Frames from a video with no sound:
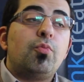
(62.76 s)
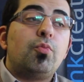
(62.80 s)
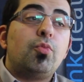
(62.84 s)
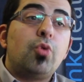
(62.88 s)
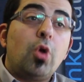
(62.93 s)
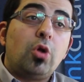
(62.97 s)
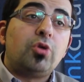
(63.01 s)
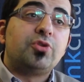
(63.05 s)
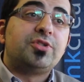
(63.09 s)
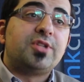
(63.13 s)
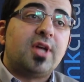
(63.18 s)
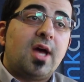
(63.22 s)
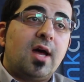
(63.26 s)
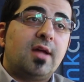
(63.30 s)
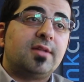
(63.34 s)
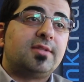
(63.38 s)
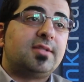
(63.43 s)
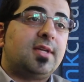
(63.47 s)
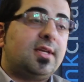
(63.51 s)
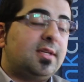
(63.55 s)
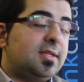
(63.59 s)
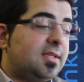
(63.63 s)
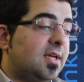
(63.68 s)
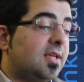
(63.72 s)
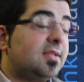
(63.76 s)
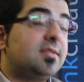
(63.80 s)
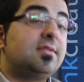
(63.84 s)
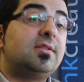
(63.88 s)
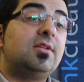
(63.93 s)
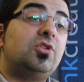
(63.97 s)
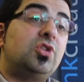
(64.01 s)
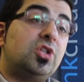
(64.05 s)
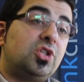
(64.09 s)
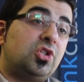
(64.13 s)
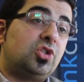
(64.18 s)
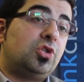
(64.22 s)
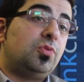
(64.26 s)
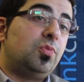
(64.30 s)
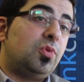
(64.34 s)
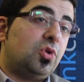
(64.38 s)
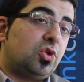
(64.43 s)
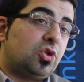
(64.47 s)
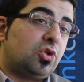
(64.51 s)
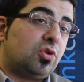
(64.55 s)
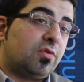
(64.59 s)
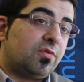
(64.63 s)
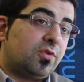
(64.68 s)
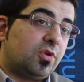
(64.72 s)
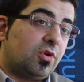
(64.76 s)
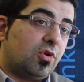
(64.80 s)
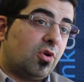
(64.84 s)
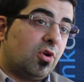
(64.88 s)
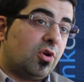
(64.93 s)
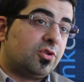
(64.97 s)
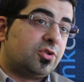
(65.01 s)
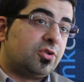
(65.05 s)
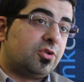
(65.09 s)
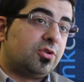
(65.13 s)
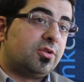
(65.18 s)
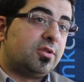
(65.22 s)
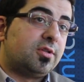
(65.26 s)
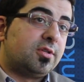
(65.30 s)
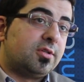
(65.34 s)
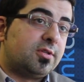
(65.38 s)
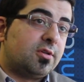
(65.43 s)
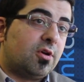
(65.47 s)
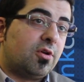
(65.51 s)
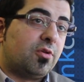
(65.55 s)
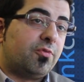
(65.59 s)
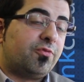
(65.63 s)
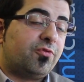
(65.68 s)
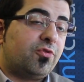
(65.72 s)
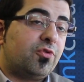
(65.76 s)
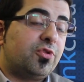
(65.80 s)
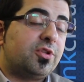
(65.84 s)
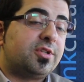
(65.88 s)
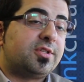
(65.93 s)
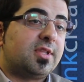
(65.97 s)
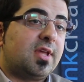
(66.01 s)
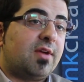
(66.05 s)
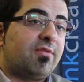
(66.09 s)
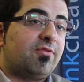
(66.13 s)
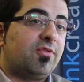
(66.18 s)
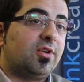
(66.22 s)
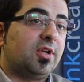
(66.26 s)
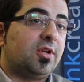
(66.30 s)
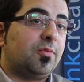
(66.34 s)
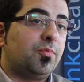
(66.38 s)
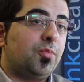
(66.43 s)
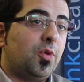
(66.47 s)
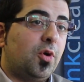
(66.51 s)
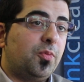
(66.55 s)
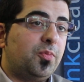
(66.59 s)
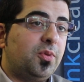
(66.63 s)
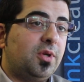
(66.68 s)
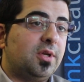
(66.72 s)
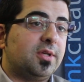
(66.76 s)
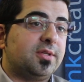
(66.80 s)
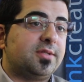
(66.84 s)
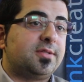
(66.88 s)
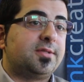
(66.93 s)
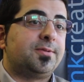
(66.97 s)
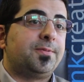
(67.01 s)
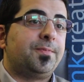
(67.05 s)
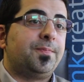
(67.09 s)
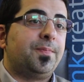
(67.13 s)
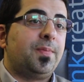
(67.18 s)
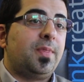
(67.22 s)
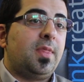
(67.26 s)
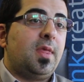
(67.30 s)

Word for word: rolls out and does the distribution of the grants on the, for the South African populace.